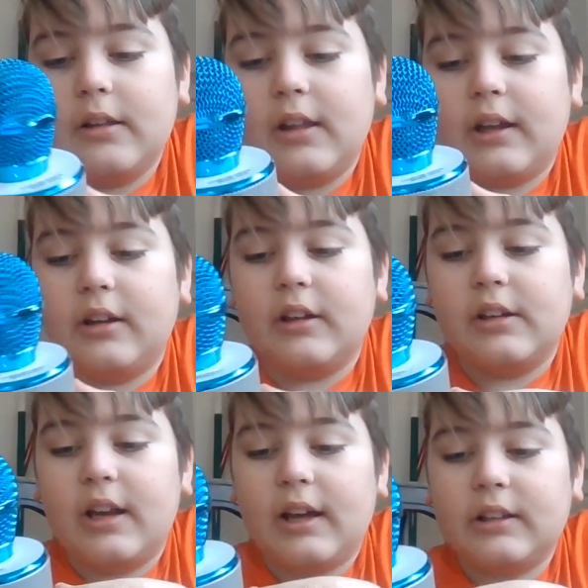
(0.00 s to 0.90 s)
They
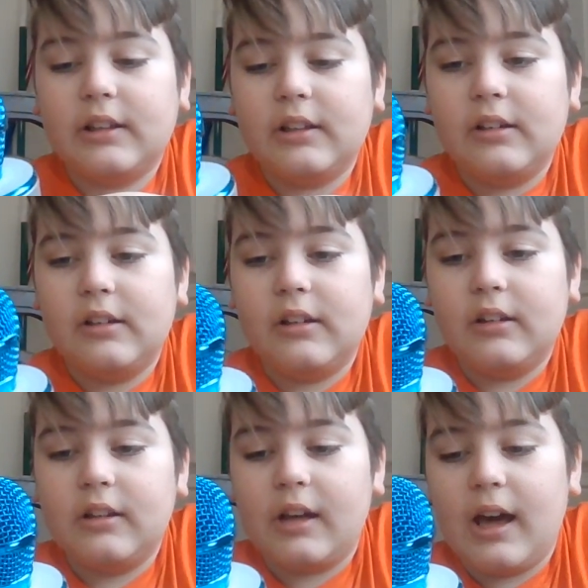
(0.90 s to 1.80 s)
connected
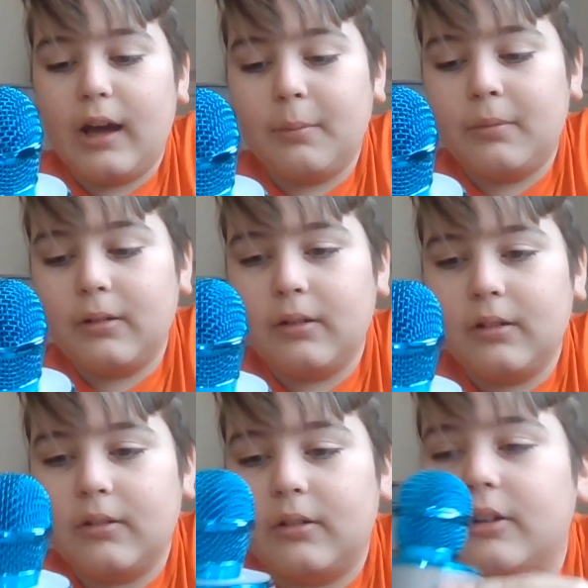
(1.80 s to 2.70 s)
the app,
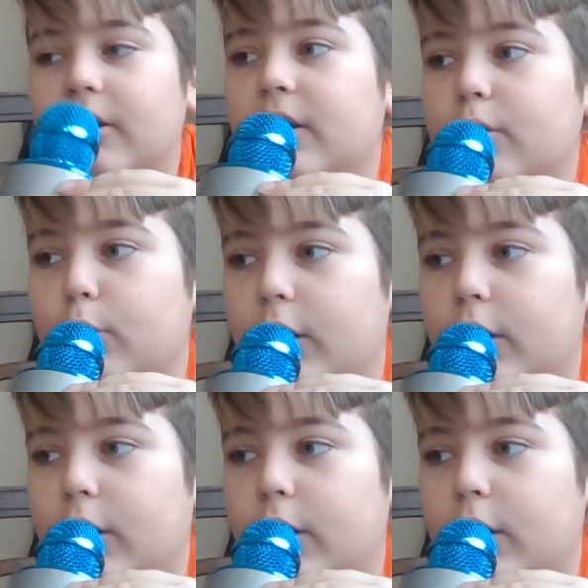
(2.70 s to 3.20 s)
but